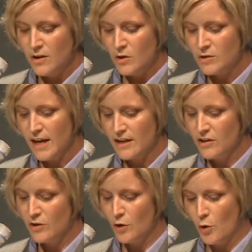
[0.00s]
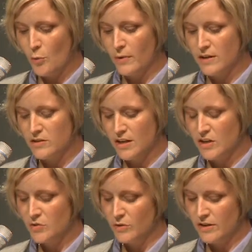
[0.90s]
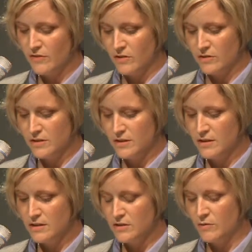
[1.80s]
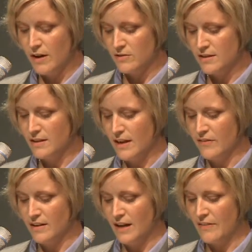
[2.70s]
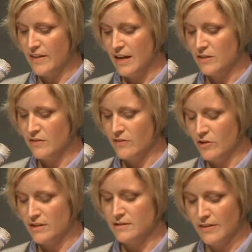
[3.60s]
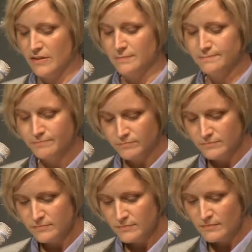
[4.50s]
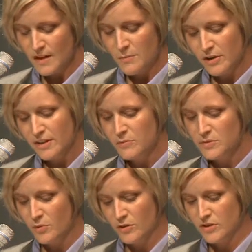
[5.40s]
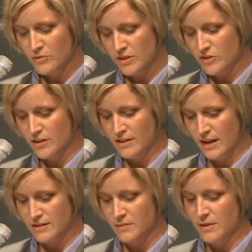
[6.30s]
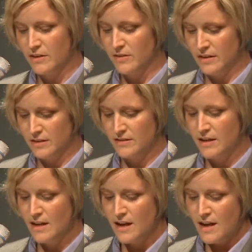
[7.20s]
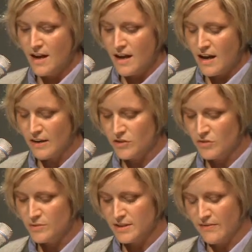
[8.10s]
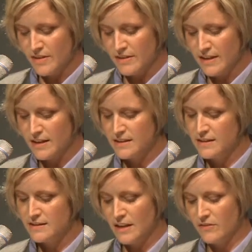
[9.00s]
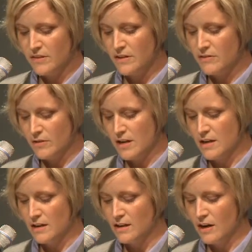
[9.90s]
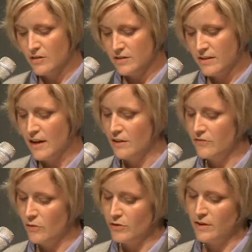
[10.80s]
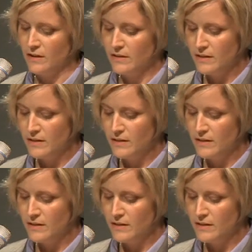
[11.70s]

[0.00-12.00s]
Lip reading: who died at her home on January 21st, 2011, at the age of 37. Marlene was born to Richard and Liza Benevides on June 7, 1973, in Carson, California.